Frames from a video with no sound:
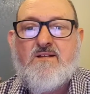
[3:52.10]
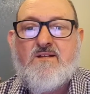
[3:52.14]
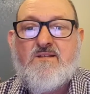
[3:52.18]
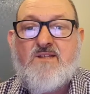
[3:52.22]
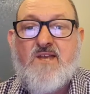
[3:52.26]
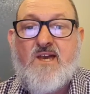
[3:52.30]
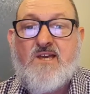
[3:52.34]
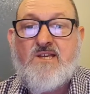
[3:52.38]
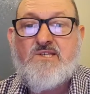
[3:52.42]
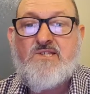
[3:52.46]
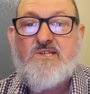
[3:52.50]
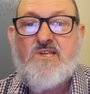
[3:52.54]

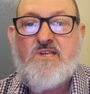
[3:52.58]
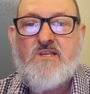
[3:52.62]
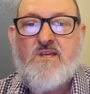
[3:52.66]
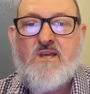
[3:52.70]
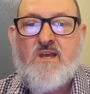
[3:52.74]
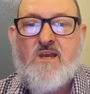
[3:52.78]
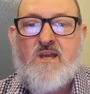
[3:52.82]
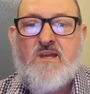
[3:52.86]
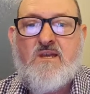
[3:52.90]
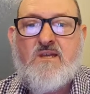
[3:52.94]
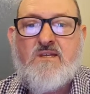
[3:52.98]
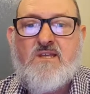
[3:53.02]
Takes
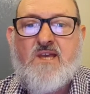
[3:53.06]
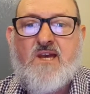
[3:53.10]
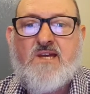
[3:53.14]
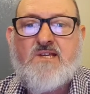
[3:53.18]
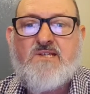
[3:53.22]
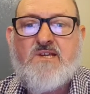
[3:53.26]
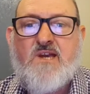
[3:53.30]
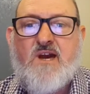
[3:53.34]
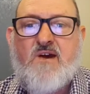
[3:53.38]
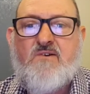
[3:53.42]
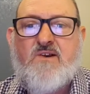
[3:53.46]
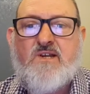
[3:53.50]

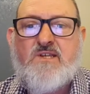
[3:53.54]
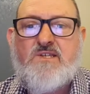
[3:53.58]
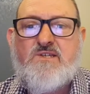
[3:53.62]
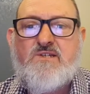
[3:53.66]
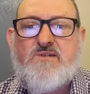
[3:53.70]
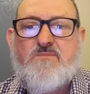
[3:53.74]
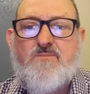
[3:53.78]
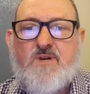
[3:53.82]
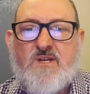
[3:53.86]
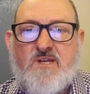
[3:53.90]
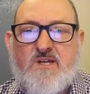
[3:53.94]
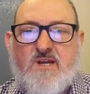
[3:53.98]

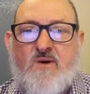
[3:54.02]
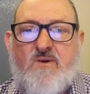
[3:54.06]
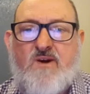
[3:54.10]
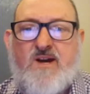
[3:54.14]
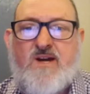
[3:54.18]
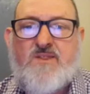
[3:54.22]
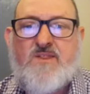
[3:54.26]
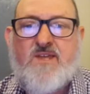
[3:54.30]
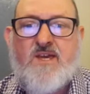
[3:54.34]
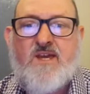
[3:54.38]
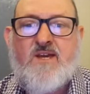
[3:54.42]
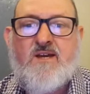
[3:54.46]
courage, but go
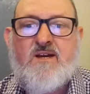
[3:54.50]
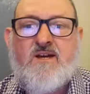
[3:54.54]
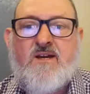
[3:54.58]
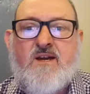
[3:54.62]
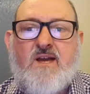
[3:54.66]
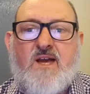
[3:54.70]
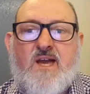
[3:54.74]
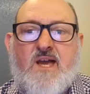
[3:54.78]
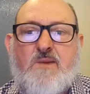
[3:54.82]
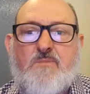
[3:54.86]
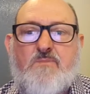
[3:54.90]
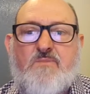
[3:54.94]
out there
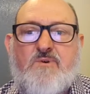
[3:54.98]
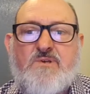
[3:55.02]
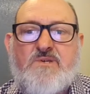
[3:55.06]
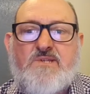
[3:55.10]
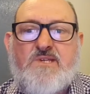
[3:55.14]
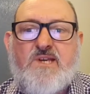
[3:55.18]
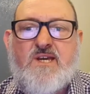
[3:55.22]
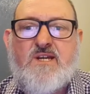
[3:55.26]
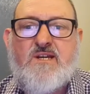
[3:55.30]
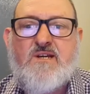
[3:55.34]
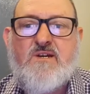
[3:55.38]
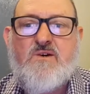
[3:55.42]
and
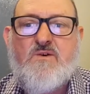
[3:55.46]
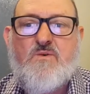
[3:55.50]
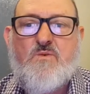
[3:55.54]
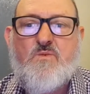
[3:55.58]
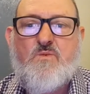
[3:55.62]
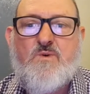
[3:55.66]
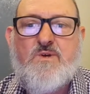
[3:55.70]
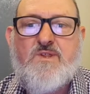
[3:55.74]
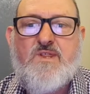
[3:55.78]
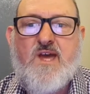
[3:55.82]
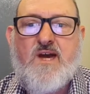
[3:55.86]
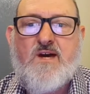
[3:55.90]
present
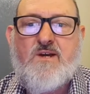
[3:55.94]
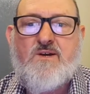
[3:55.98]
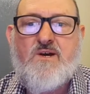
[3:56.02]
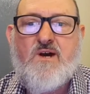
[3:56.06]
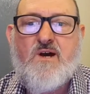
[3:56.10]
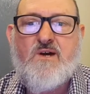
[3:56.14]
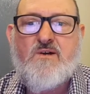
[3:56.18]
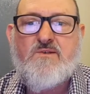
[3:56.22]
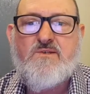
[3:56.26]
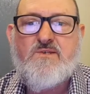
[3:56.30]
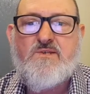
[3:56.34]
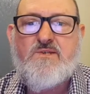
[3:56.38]
without
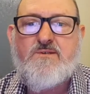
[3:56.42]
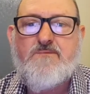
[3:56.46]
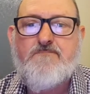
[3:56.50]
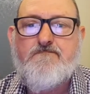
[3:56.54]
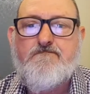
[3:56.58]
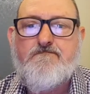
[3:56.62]
notes.